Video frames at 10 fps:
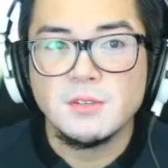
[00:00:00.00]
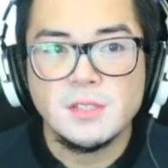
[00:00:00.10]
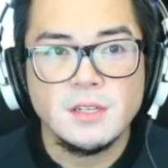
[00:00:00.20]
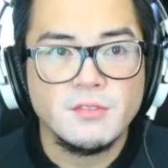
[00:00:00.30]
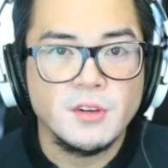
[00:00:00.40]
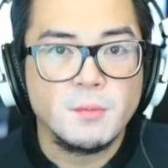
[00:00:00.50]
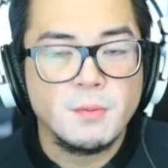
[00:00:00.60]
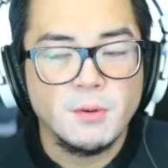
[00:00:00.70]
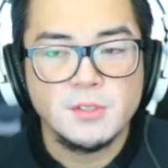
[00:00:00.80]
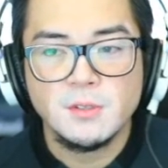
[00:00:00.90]
it for your
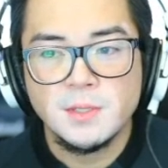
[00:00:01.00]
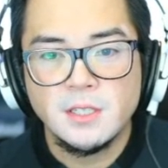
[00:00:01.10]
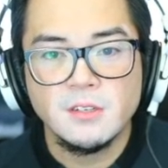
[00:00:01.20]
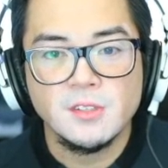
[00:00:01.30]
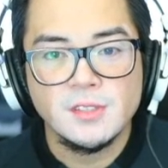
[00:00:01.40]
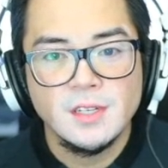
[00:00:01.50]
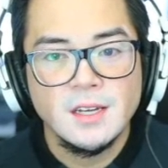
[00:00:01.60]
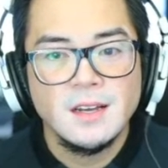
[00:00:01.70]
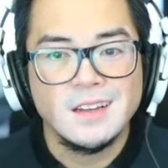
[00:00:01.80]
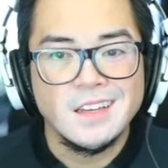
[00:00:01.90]
promotional materials.
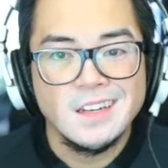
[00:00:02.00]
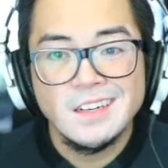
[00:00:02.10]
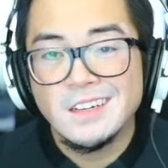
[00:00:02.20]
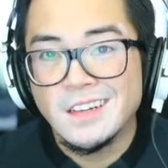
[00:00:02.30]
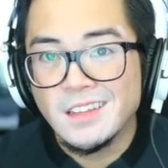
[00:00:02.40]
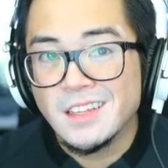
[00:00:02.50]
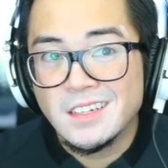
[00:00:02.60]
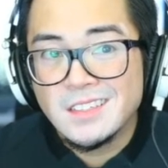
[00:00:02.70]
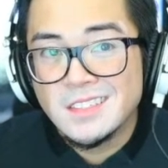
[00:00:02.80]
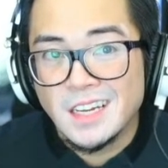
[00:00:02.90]
Again,
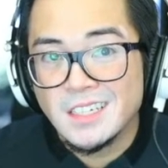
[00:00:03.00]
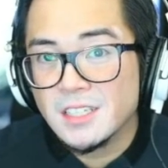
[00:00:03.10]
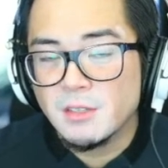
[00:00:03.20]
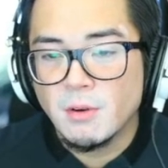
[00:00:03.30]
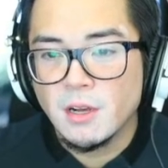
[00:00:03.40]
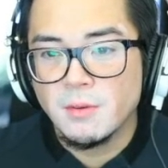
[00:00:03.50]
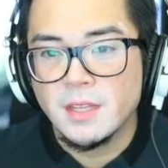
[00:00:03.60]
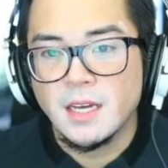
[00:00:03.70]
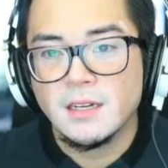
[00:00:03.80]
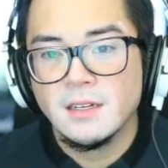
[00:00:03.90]
nothing technically wrong with
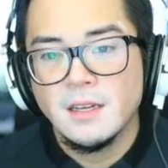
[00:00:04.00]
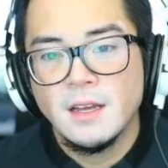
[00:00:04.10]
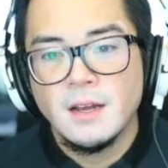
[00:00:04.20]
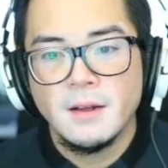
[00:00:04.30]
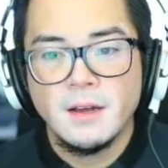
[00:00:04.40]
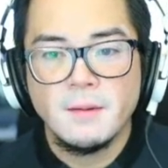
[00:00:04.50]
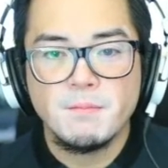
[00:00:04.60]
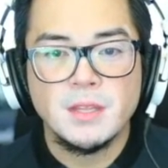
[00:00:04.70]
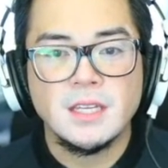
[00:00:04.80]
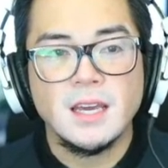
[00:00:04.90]
that.
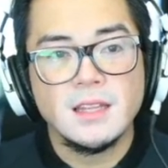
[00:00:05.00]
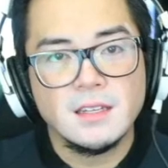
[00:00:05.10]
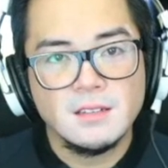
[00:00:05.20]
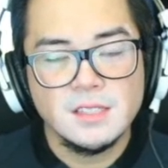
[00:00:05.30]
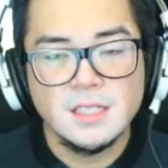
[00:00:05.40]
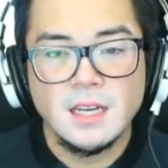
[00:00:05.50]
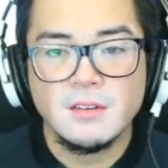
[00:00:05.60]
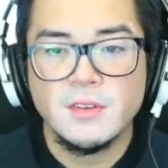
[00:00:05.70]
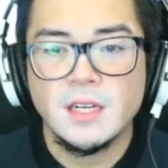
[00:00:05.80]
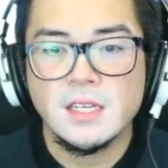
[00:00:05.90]
But the ethical side
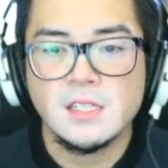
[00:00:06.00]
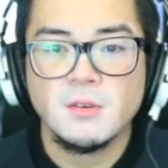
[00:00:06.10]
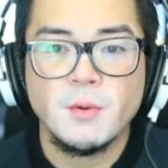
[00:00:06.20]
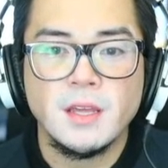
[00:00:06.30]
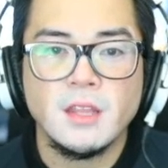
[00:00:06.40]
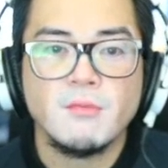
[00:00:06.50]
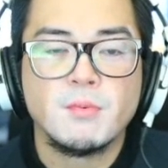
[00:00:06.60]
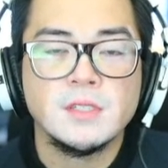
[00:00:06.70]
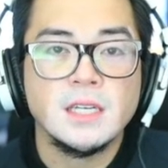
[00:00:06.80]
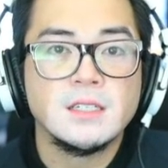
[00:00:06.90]
of it is the way they've
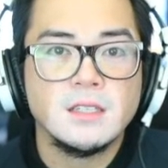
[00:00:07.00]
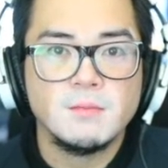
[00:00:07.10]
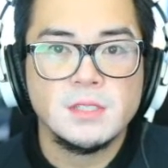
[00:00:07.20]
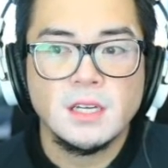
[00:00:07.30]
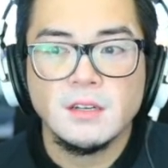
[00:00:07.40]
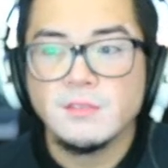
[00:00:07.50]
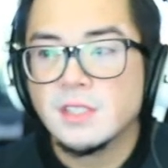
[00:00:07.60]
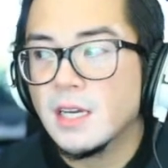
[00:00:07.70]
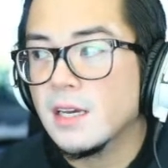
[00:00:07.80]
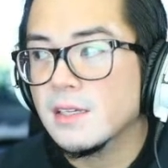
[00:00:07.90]
presented themselves
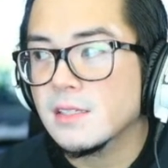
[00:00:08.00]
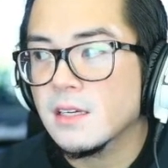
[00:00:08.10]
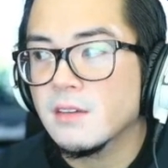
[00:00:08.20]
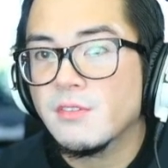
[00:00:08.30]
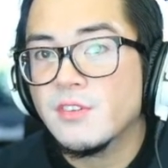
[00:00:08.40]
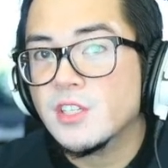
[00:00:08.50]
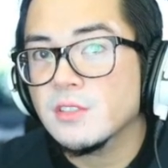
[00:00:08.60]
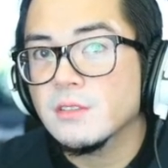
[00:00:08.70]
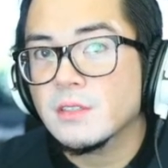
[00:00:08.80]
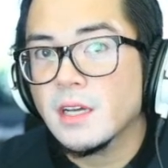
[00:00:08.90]
as an
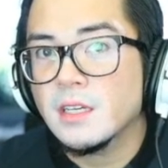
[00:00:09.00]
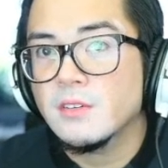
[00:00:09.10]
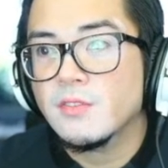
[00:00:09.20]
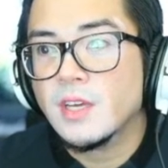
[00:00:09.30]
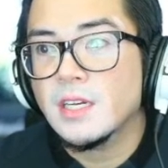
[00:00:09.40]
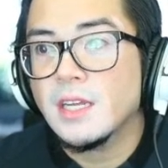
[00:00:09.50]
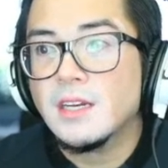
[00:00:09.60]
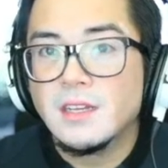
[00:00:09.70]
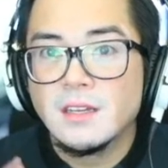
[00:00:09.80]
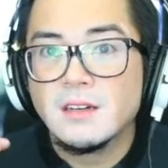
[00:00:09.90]
official kind of
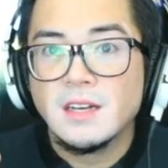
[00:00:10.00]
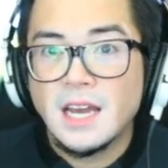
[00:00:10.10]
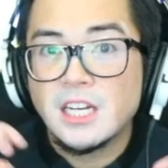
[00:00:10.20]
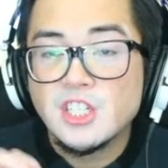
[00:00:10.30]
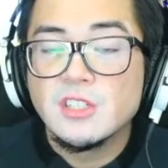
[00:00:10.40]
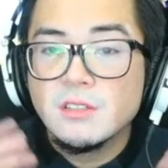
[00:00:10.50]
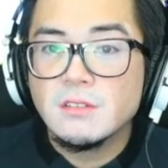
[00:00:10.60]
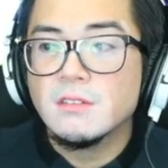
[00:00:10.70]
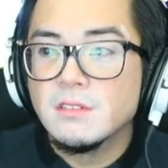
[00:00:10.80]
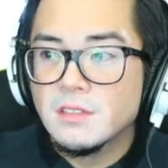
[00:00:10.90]
Canadian
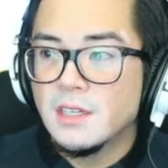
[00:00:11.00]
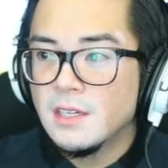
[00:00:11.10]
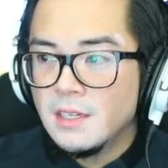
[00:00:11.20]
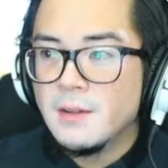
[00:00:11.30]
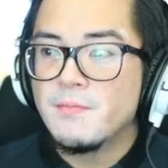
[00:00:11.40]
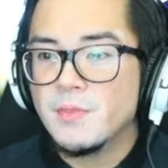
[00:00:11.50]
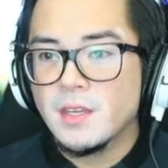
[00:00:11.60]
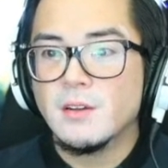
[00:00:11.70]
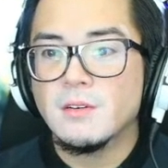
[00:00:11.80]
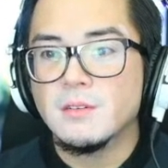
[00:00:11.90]
national,
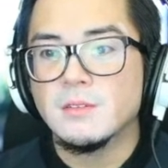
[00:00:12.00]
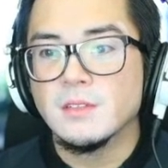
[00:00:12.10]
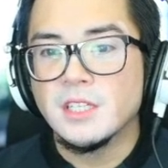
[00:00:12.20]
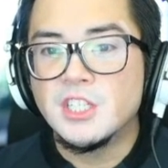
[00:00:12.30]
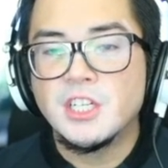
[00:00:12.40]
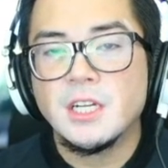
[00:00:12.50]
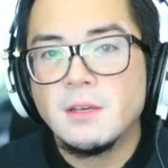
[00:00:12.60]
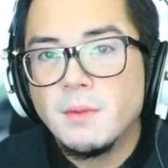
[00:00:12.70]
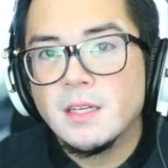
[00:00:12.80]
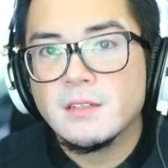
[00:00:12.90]

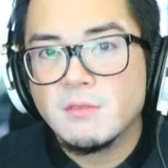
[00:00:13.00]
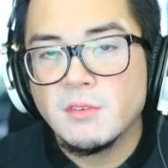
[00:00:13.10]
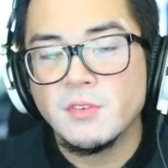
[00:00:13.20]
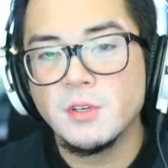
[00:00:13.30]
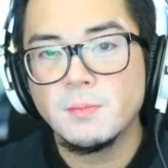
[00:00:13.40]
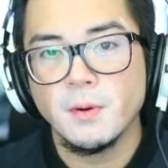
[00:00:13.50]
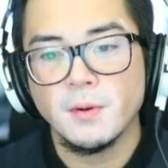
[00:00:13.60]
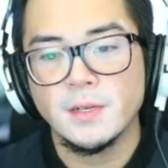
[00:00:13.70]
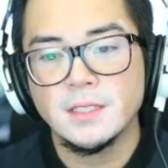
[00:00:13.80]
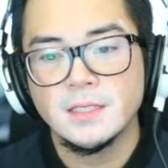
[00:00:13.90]
legitimate review
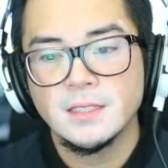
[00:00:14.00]
board